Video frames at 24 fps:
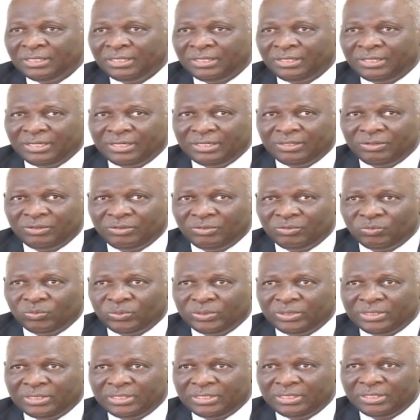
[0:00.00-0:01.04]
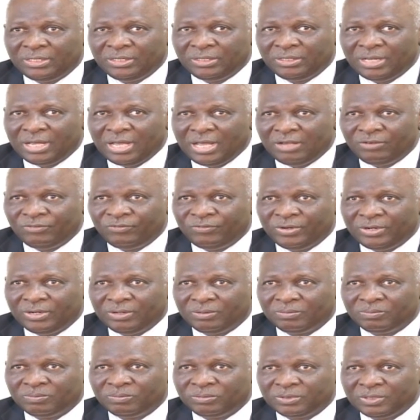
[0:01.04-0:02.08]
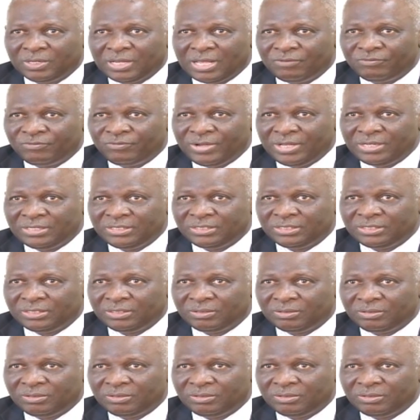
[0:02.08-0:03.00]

Then we have Vice